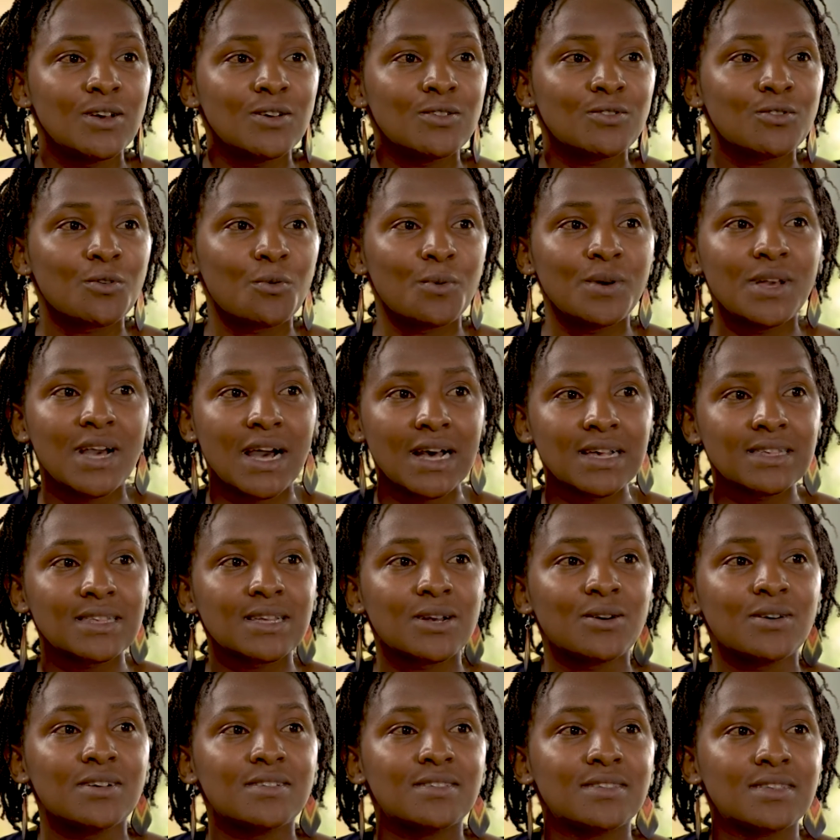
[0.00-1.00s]
So we
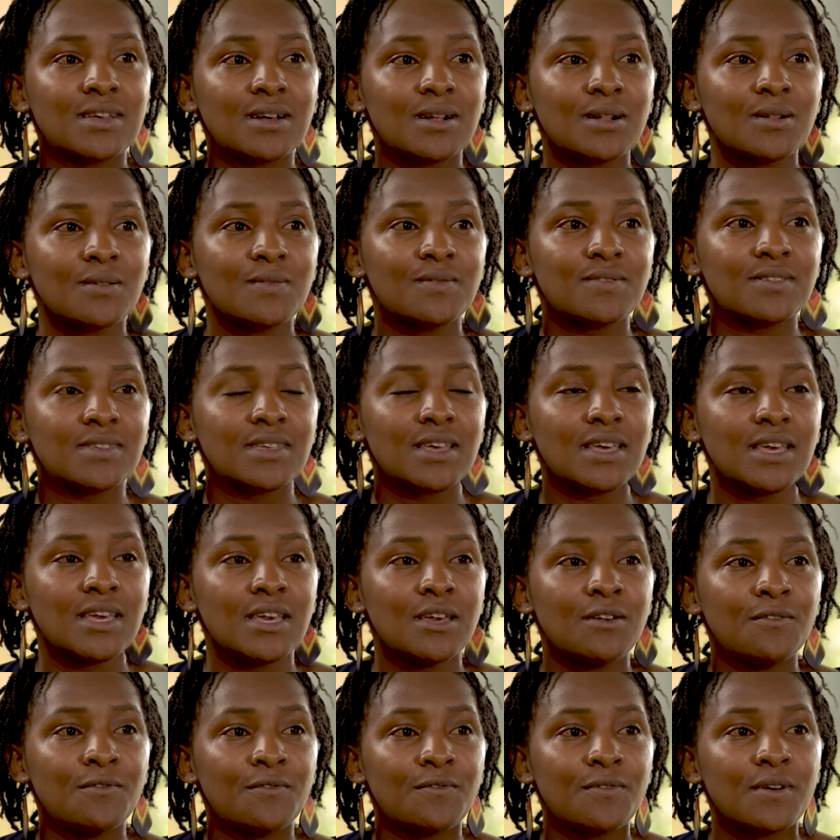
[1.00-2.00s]
ask ourselves,
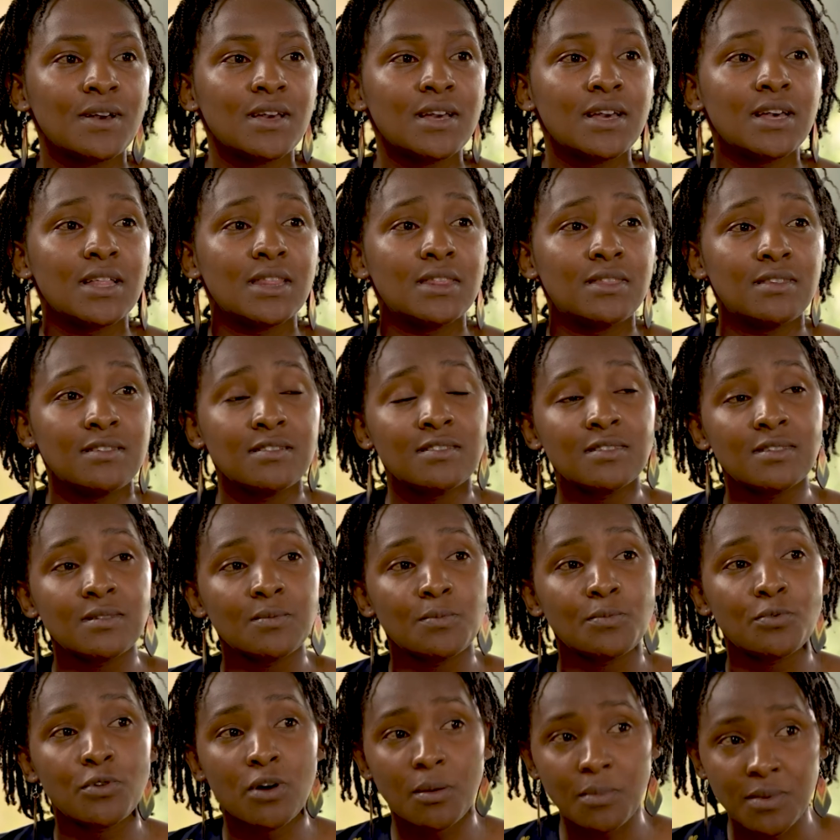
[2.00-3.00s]
if these
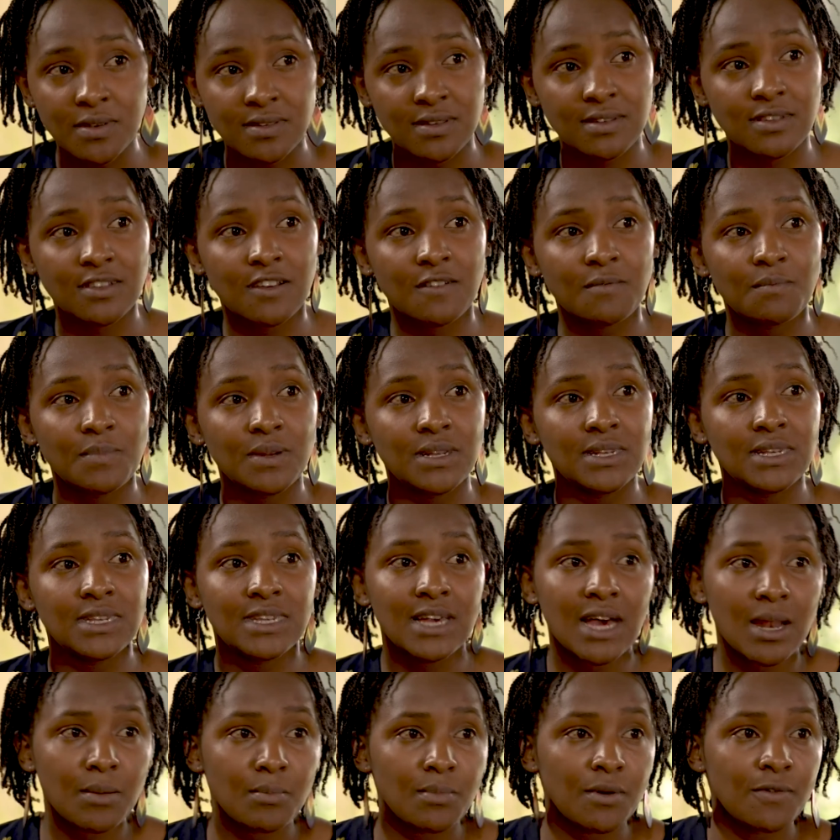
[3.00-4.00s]
promises have been
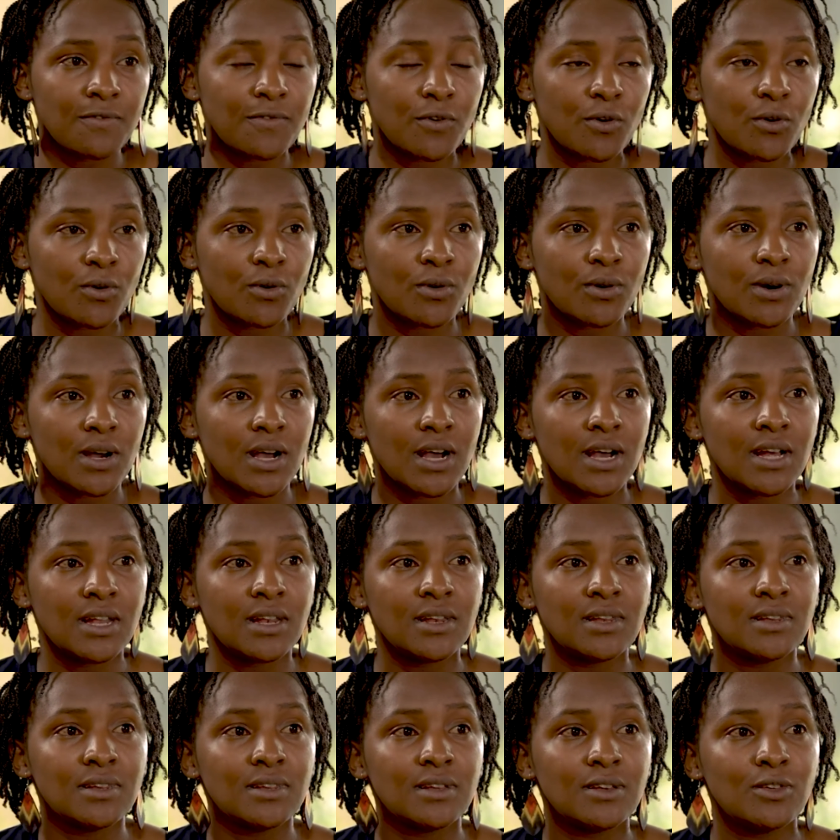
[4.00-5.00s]
done before
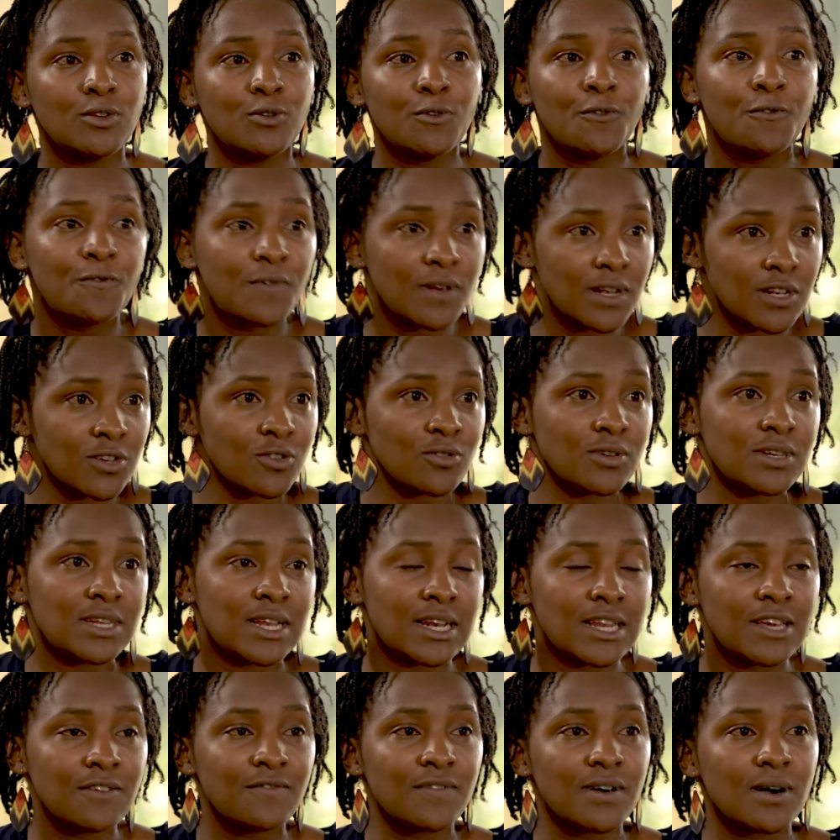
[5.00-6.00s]
and you fail to
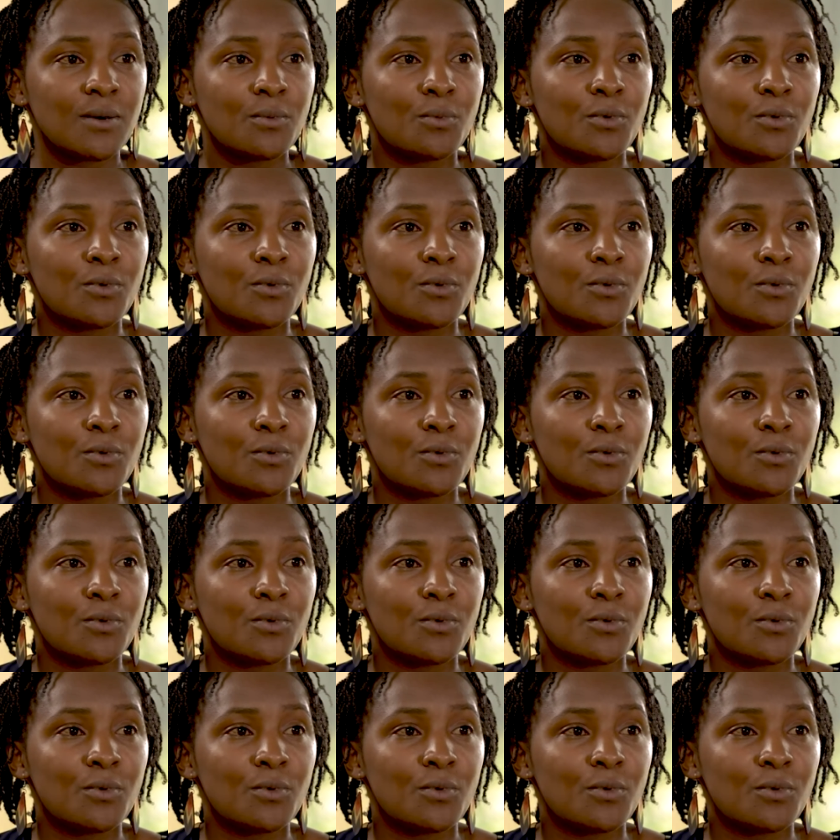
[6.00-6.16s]
deliver,